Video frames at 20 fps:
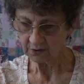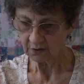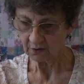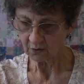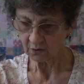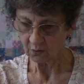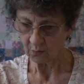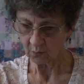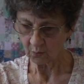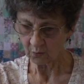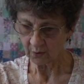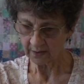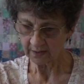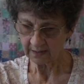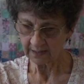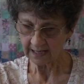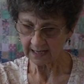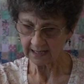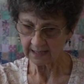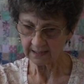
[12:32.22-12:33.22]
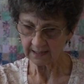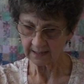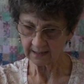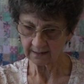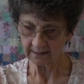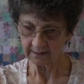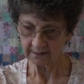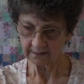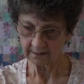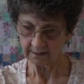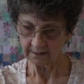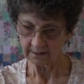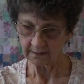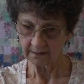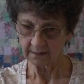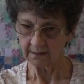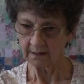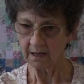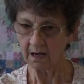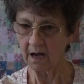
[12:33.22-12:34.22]
the coordinating
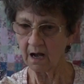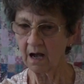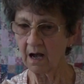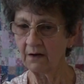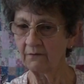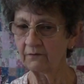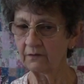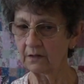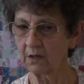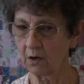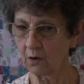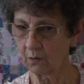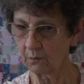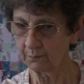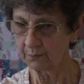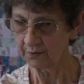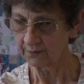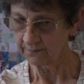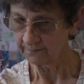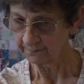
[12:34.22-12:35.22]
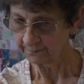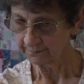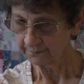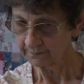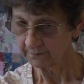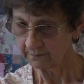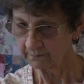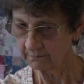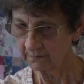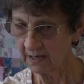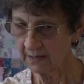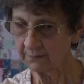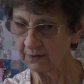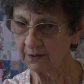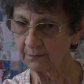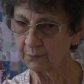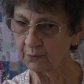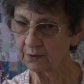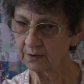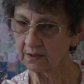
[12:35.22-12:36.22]
envelope, maybe
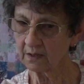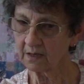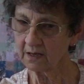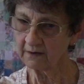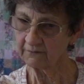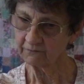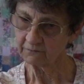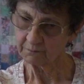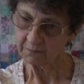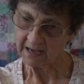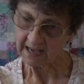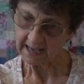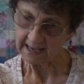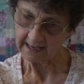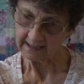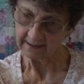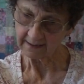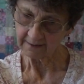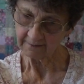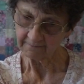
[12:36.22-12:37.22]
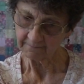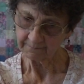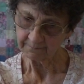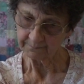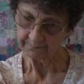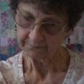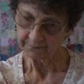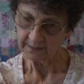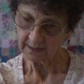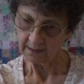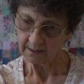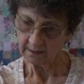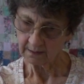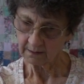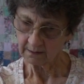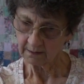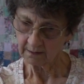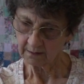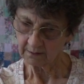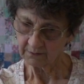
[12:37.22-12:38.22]
to put the gift bag,
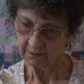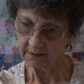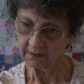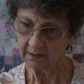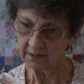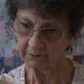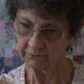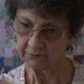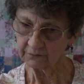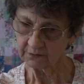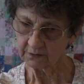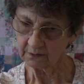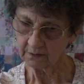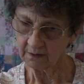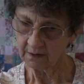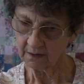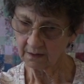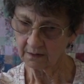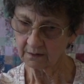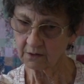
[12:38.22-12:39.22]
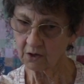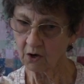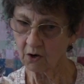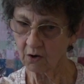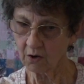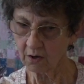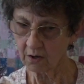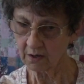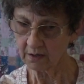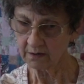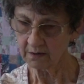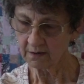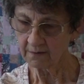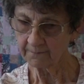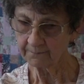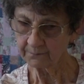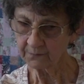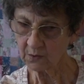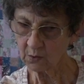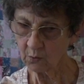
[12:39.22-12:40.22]
the gift card,
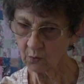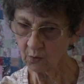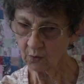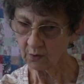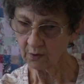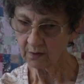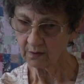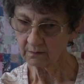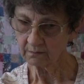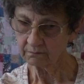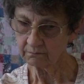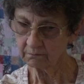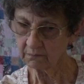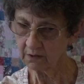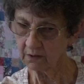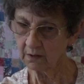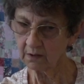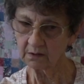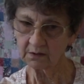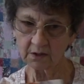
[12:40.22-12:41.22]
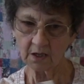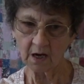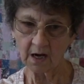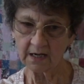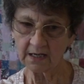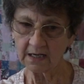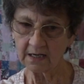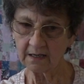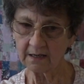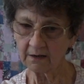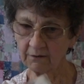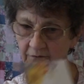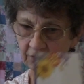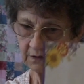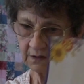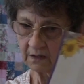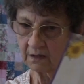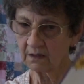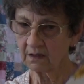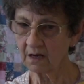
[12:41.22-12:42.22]
or a tiny
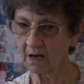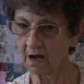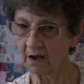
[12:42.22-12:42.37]
gift in the